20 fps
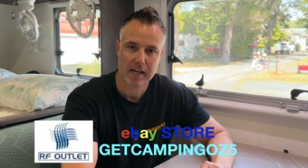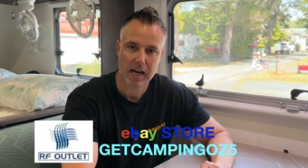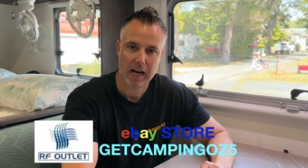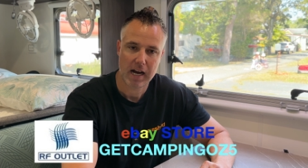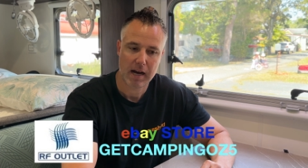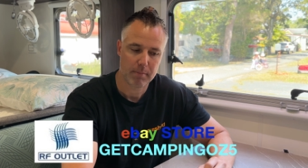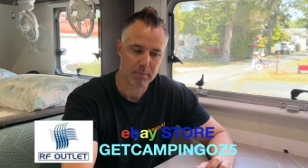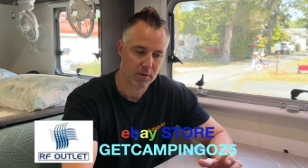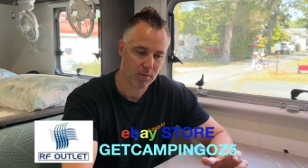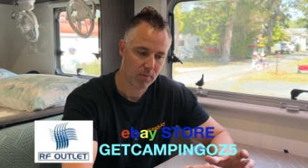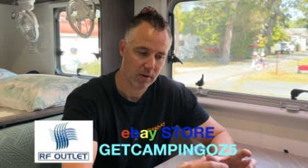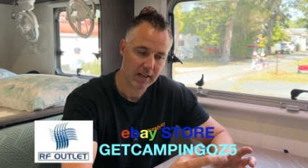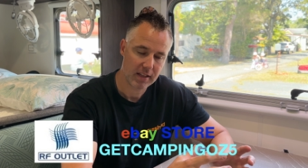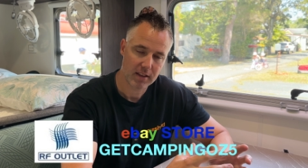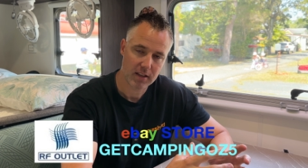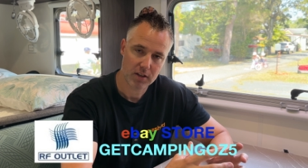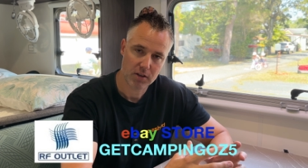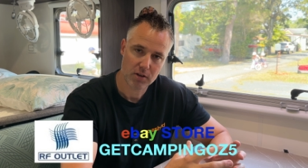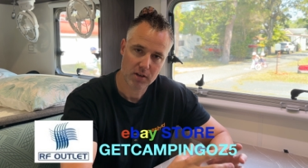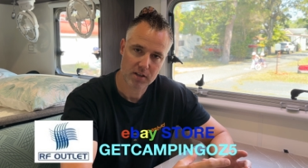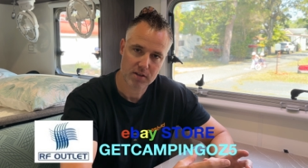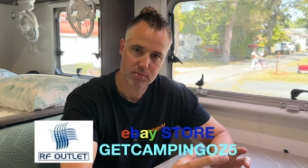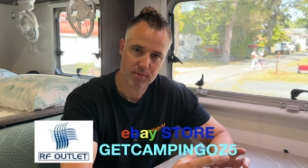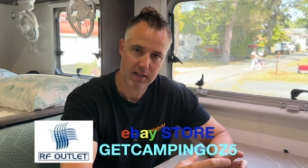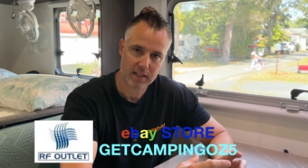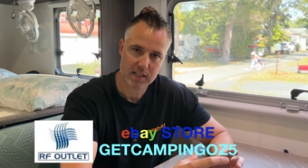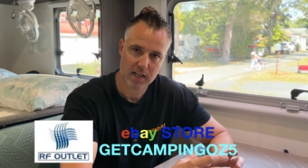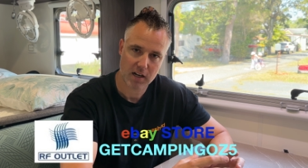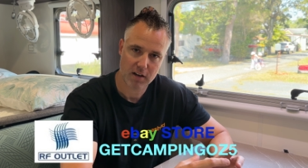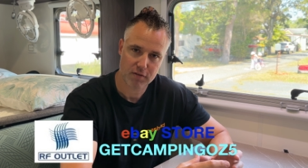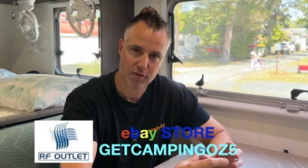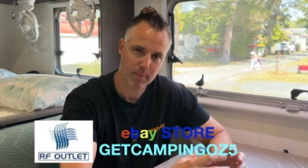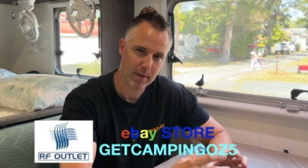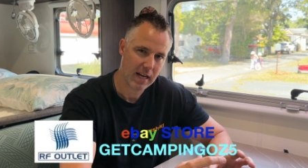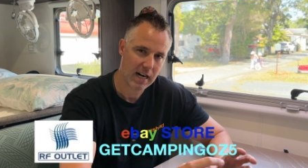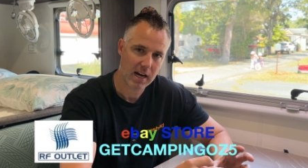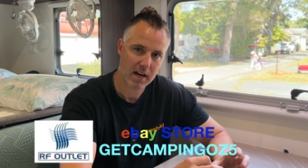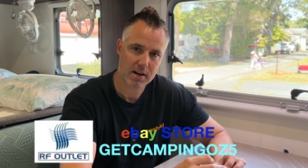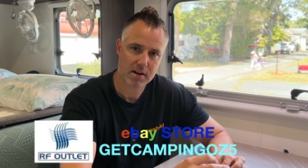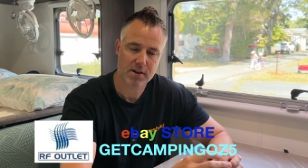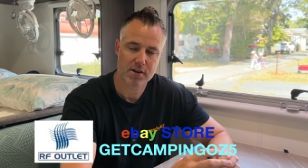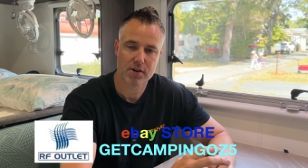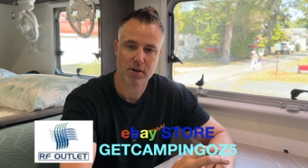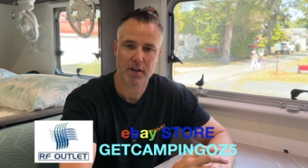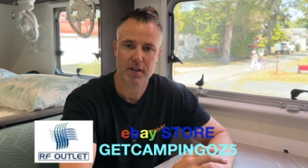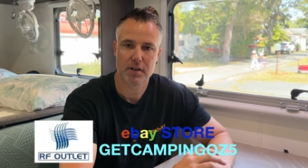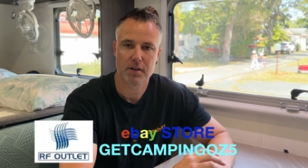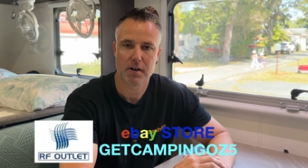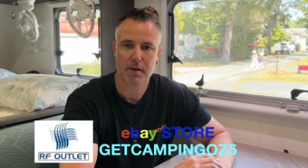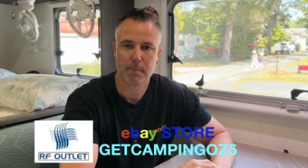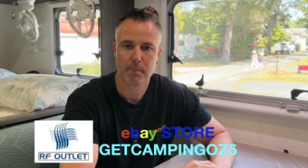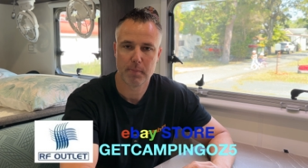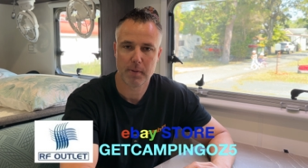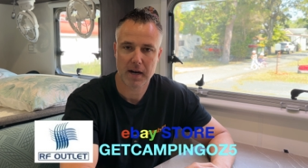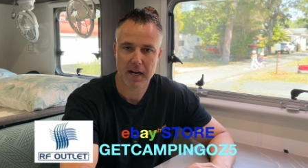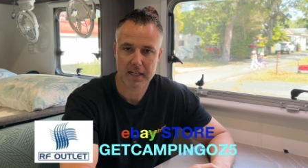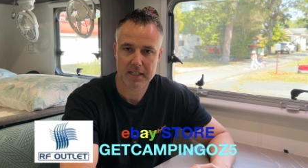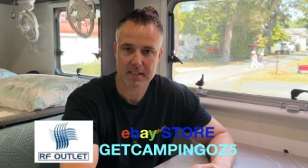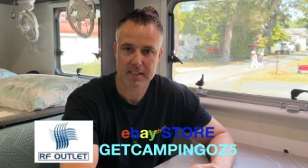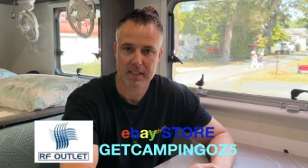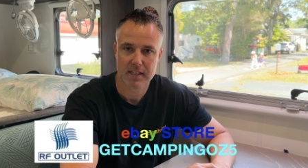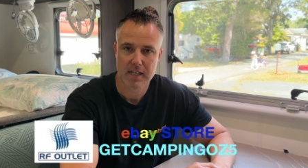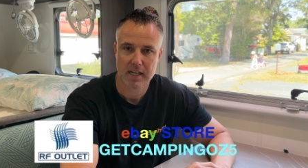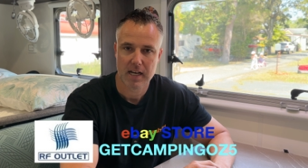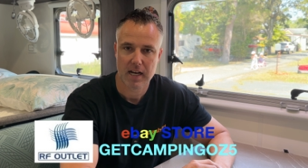The units retail for about $199.